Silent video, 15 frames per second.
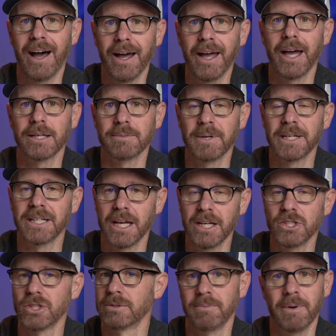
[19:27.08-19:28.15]
high
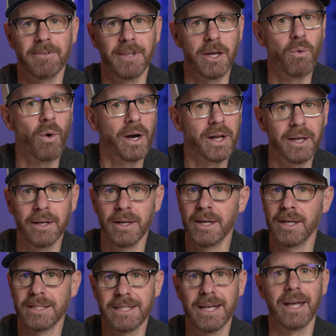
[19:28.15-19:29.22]
expectations. Maybe they want
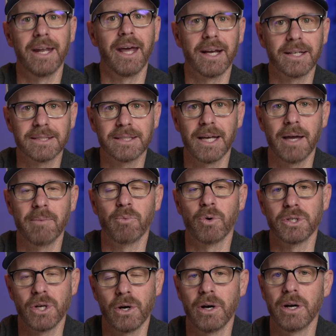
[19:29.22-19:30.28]
a 10x
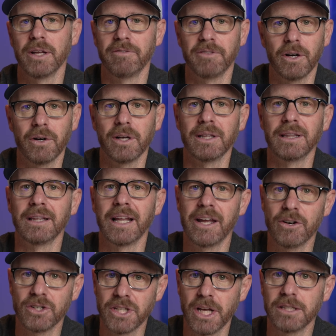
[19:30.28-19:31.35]
type return. If they're a
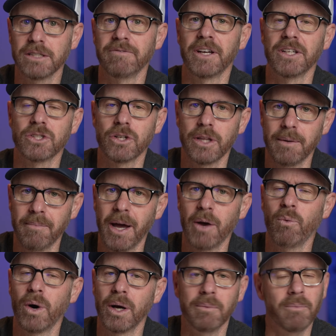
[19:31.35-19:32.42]
later stage investor, they
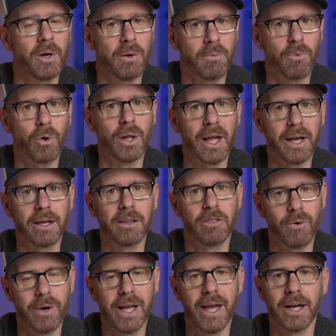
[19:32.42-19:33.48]
might want more
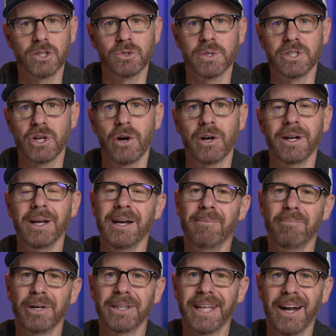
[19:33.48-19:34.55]
like a 3x return.
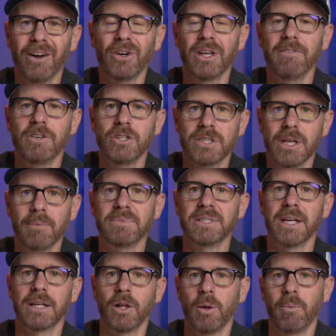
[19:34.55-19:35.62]
But that'll give you
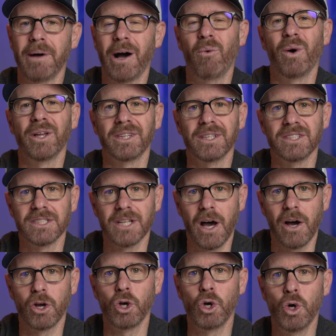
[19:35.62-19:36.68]
some signal about what the
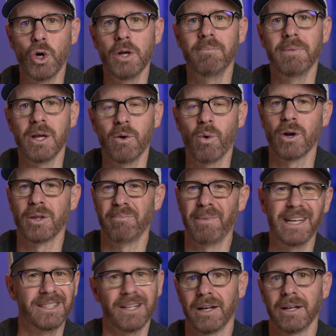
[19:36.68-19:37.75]
stock could be
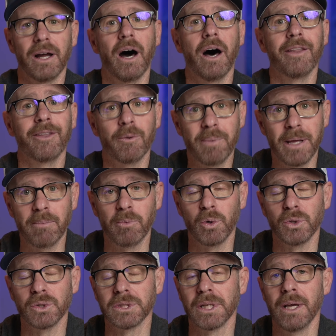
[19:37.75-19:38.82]
worth based on other
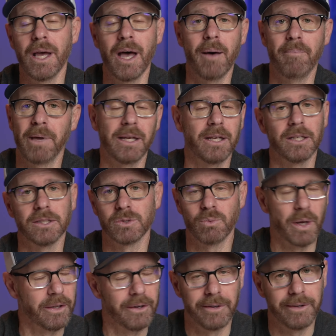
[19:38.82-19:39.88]
people's
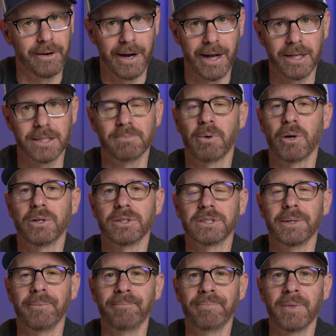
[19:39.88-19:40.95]
opinions, whether they're
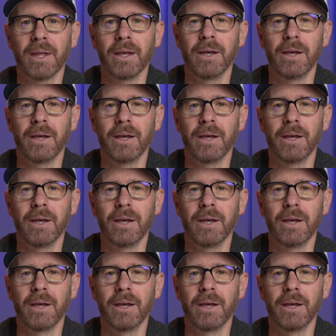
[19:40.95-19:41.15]
experts